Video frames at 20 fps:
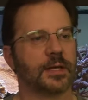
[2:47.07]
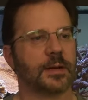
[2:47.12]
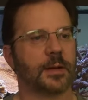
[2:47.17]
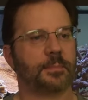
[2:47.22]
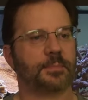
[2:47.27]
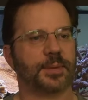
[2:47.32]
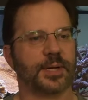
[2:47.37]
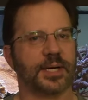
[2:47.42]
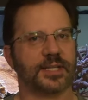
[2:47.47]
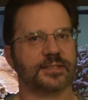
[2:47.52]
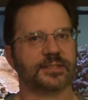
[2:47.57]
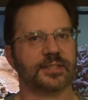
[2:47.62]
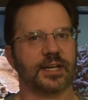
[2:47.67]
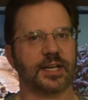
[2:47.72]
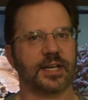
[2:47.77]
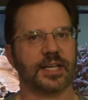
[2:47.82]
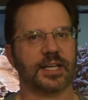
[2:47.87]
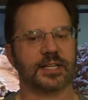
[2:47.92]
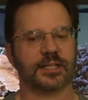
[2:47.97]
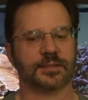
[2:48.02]
But
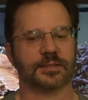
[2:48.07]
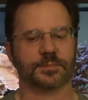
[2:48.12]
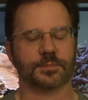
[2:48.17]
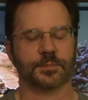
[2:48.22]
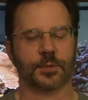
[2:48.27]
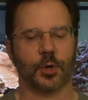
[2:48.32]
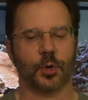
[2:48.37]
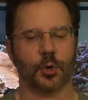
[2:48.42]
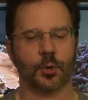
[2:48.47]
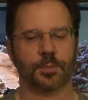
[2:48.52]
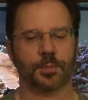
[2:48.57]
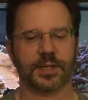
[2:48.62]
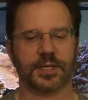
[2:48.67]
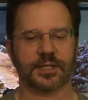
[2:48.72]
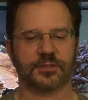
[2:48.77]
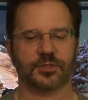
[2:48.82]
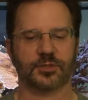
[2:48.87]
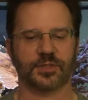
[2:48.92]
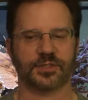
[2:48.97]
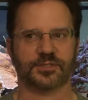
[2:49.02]
I am
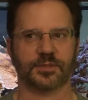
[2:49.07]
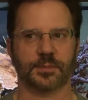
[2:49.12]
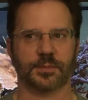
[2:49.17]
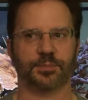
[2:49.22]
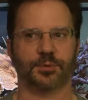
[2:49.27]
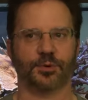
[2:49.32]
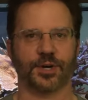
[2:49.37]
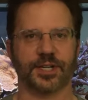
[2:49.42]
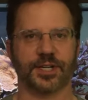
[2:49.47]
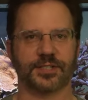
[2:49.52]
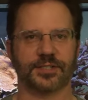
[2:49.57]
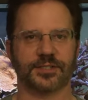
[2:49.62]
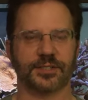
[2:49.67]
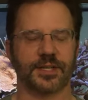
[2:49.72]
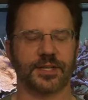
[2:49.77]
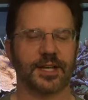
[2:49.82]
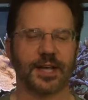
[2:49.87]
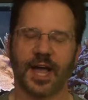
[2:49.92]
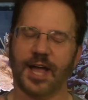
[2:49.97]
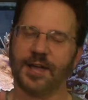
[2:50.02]
hoping to at some point,
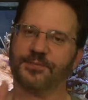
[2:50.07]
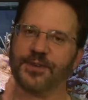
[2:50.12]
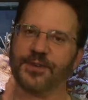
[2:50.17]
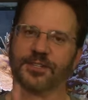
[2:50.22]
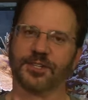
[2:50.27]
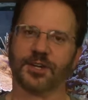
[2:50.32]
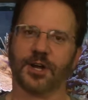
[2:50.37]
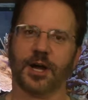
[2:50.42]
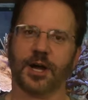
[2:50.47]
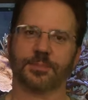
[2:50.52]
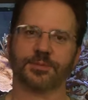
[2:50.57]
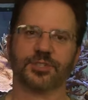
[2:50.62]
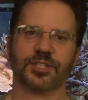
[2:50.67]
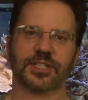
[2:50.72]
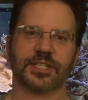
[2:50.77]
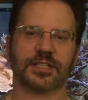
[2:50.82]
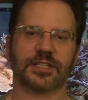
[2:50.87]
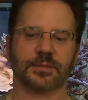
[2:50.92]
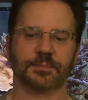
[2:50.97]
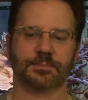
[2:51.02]
I found an option
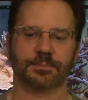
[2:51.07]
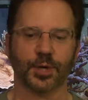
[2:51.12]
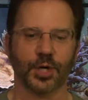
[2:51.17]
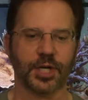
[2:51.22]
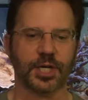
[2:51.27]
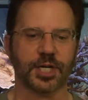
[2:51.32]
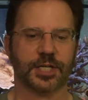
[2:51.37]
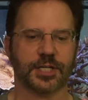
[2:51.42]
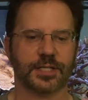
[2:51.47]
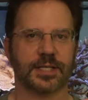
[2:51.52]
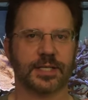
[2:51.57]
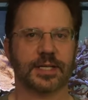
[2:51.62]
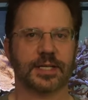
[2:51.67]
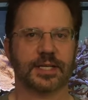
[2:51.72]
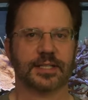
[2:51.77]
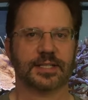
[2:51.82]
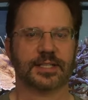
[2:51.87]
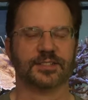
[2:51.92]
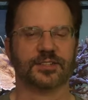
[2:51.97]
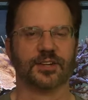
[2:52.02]
in the book
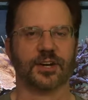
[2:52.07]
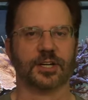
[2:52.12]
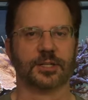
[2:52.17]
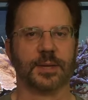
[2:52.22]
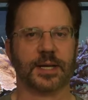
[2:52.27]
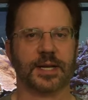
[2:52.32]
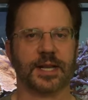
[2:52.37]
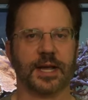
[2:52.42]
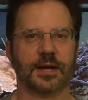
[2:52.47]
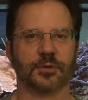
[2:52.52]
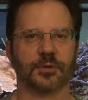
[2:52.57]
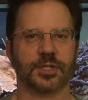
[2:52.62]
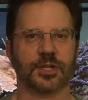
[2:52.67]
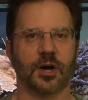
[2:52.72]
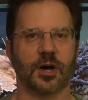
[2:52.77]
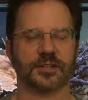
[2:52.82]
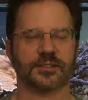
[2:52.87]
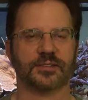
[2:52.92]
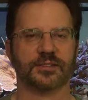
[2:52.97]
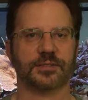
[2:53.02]
that talked about how it would
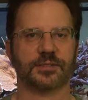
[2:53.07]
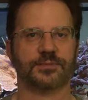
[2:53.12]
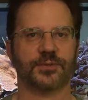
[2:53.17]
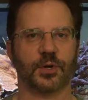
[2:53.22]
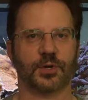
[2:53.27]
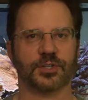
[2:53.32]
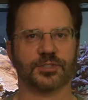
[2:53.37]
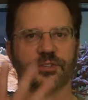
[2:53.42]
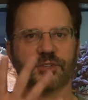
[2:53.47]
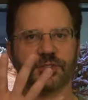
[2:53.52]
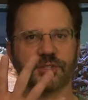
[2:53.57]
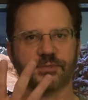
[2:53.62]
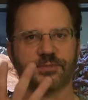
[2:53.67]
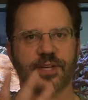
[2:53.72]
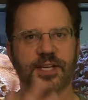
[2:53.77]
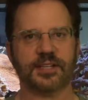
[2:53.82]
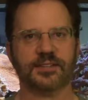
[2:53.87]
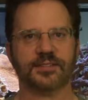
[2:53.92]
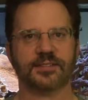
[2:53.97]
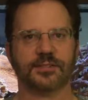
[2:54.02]
constantly focus on your
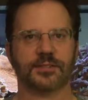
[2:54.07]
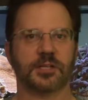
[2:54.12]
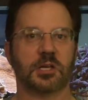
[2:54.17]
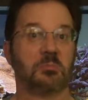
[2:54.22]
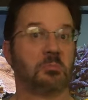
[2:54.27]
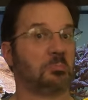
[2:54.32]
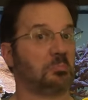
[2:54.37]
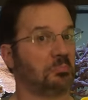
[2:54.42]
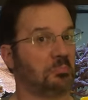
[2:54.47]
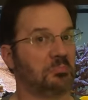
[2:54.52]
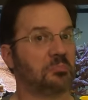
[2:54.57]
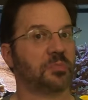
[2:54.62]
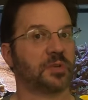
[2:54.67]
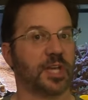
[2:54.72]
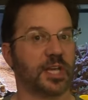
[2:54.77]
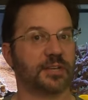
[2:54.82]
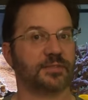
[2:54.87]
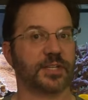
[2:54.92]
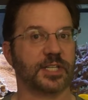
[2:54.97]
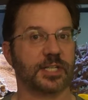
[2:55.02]
face.
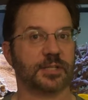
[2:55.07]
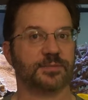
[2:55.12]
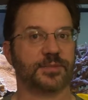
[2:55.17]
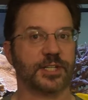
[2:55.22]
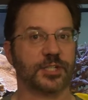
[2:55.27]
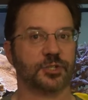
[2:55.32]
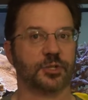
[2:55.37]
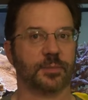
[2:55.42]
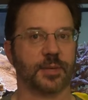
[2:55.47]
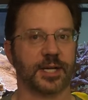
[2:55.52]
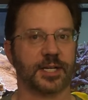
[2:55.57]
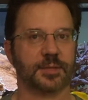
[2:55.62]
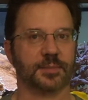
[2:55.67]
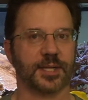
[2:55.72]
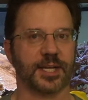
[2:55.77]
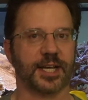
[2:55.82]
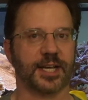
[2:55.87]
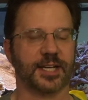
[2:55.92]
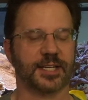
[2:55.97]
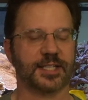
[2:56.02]
Kind of a neat feature, might come
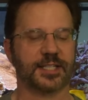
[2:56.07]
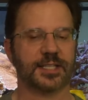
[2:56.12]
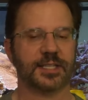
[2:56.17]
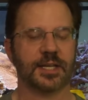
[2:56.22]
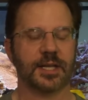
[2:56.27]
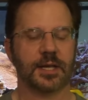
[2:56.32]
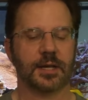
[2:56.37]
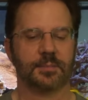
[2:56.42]
in handy.